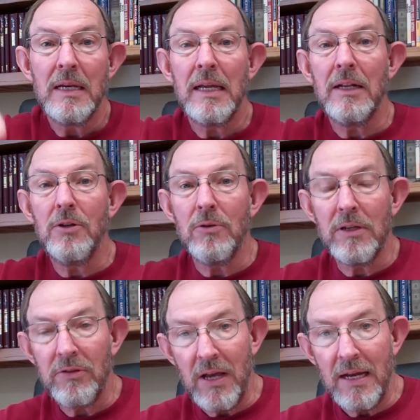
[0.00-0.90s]
into a
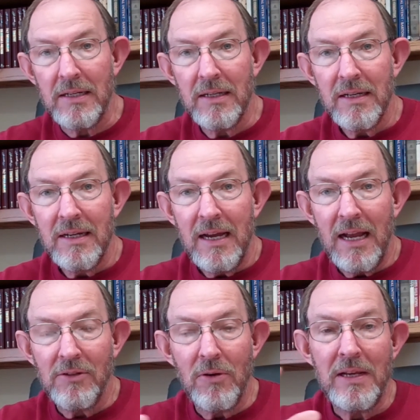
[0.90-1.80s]
saint.
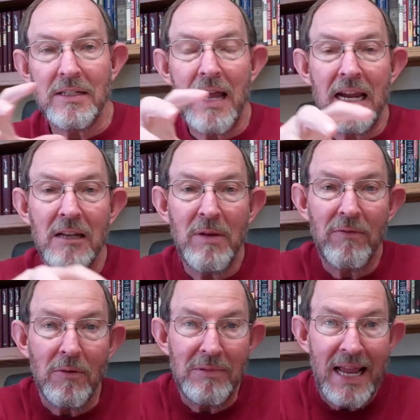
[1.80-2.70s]
And so He's taken me
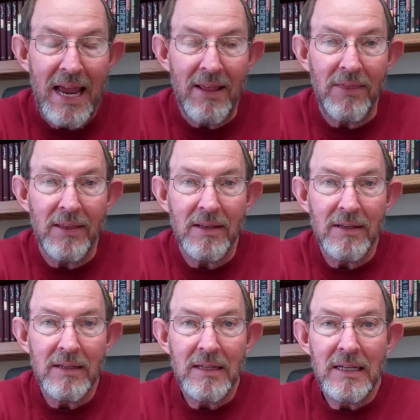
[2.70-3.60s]
from death
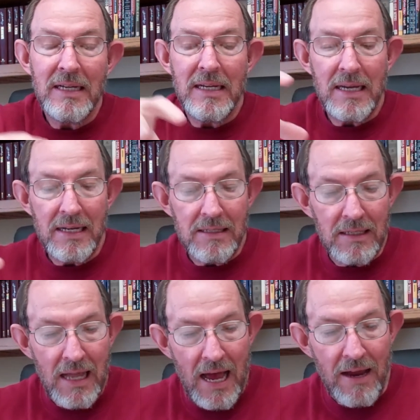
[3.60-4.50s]
into
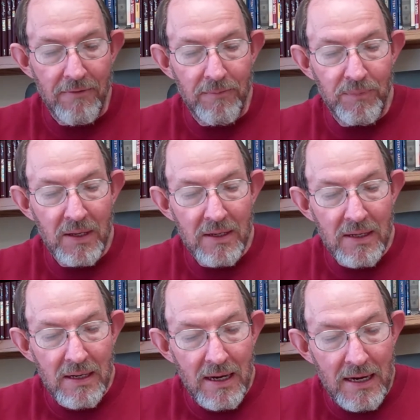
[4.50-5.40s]
life.
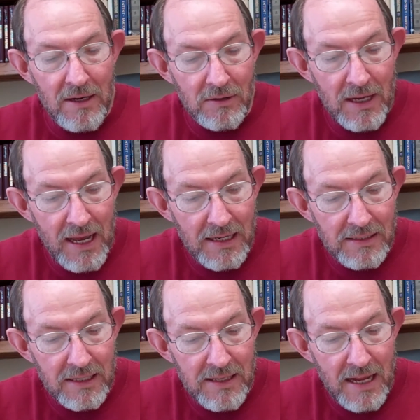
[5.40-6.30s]
He goes ahead and
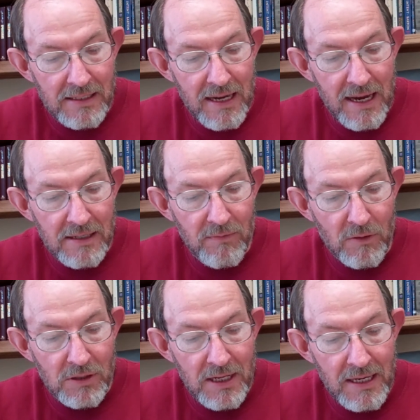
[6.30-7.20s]
says in that text,
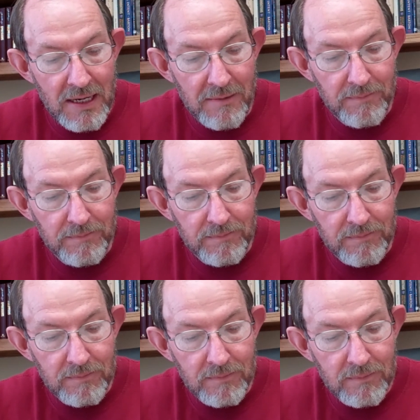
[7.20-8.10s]
verse 10,
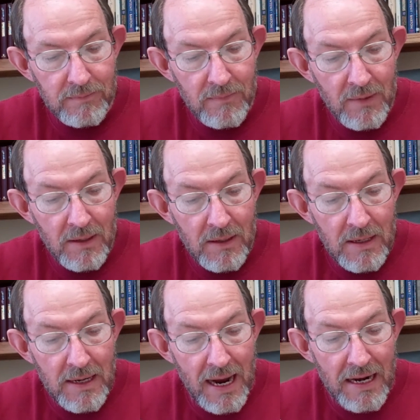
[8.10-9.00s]

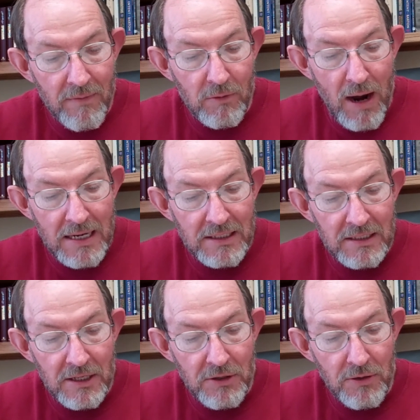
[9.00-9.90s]
"And if Christ is
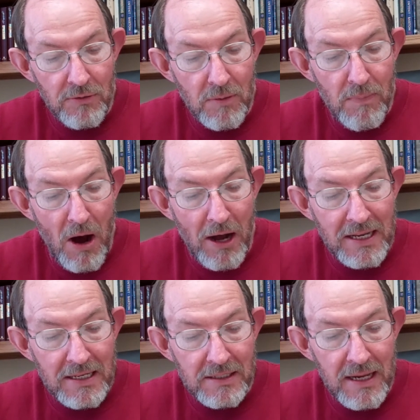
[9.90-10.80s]
in you, the
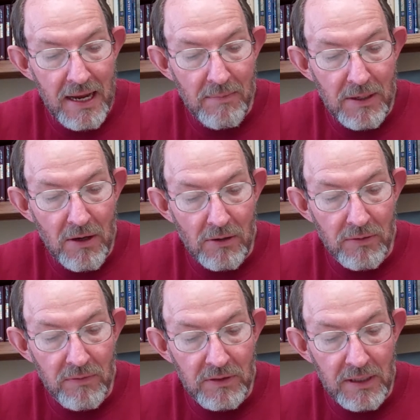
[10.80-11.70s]
body is dead because
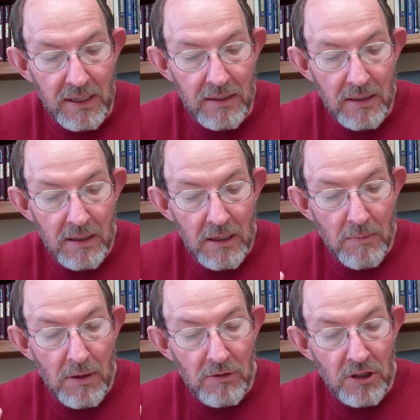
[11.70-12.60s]
of sin,
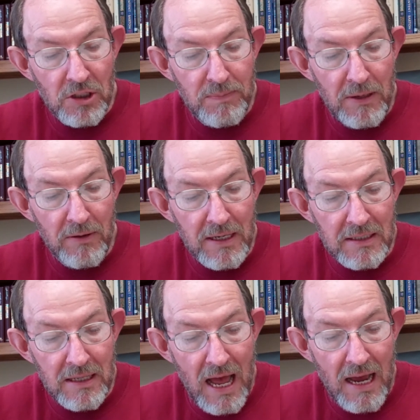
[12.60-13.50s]
but the Spirit
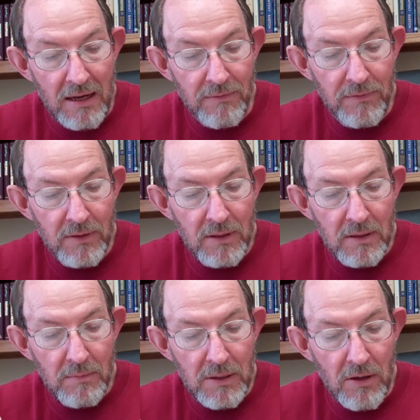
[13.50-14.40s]
is life
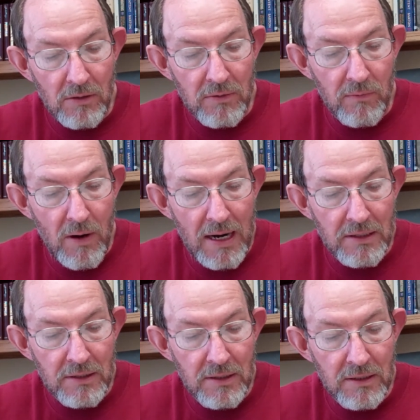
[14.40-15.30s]
because of
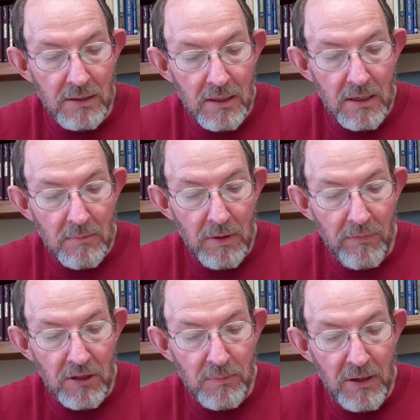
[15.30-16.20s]
righteousness. But
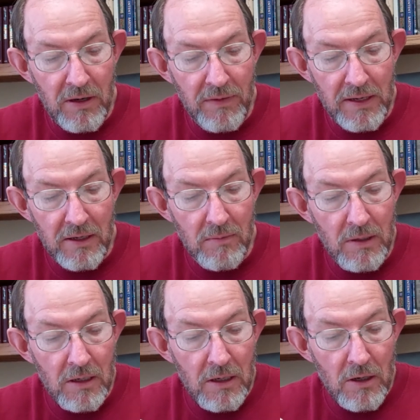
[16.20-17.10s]
if the Spirit of Him
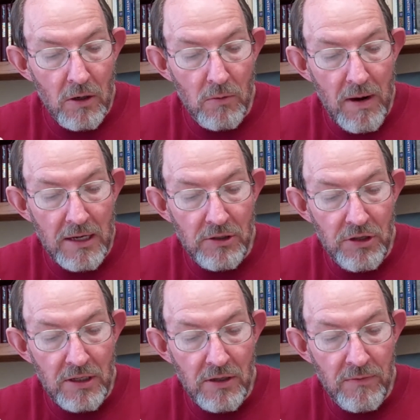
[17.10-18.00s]
who raised
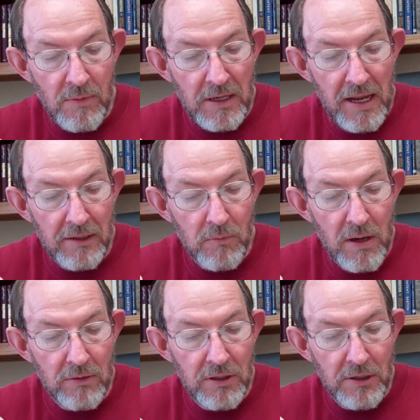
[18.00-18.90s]
Jesus from the dead
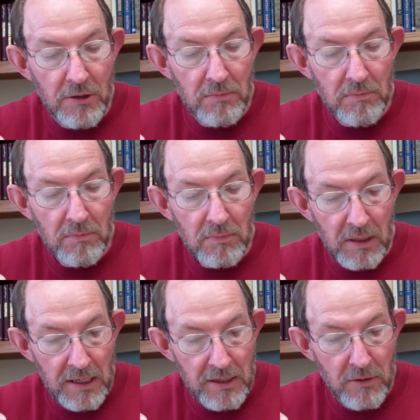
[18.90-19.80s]
dwells in you,
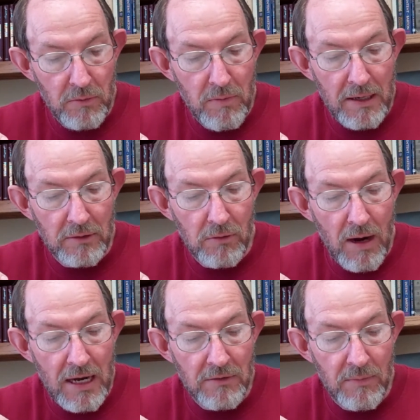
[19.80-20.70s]
And he who raised
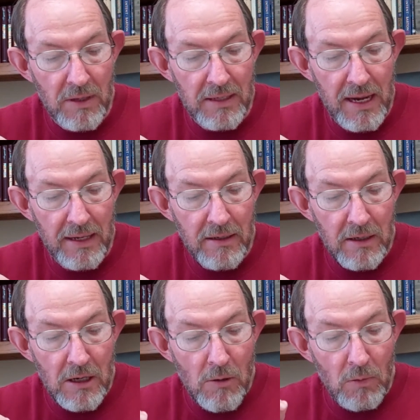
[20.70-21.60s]
Christ from the dead
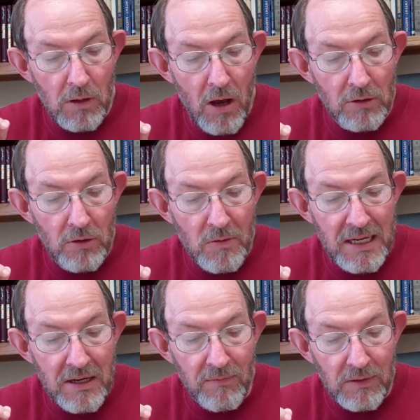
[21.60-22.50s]
will also
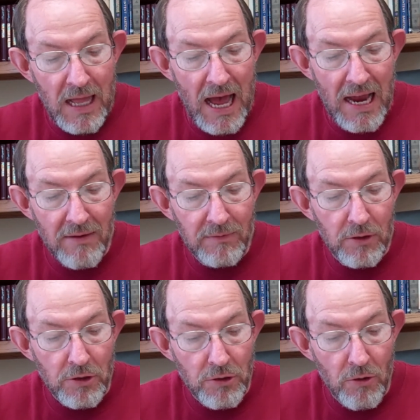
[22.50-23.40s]
give life
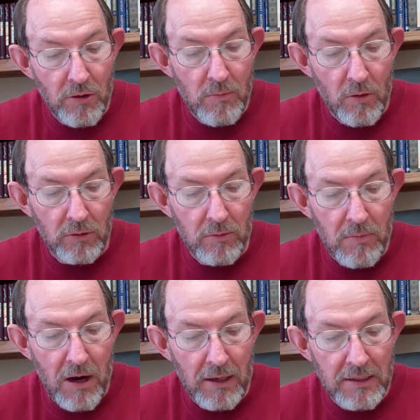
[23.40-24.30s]
to your mortal
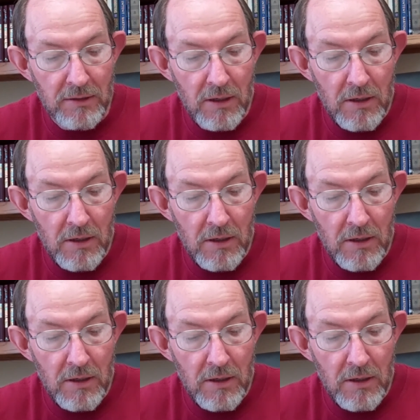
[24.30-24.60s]
bodies